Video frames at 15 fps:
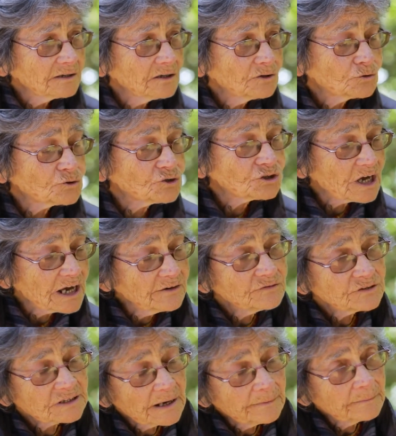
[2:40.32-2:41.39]
When I moved
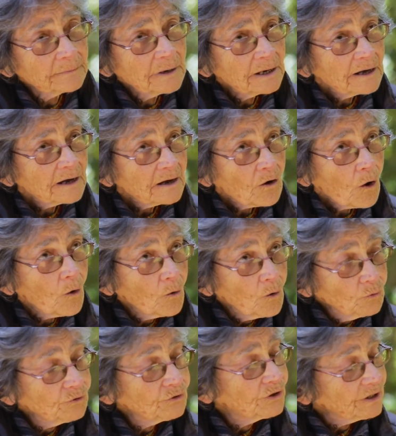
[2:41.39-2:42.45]
here, I understood I
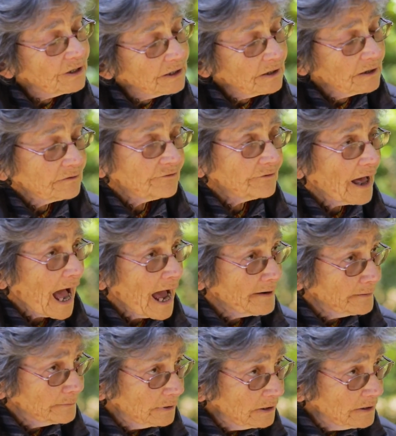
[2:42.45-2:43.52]
had to save this
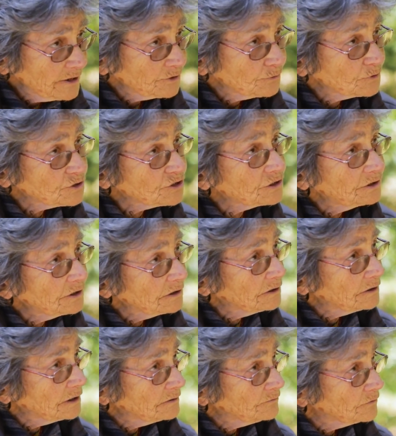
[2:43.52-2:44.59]
country's animals on the
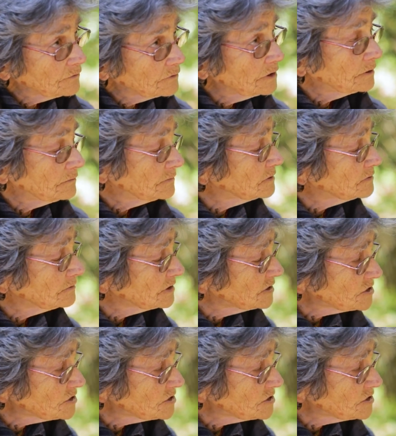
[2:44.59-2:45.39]
edge of extinction.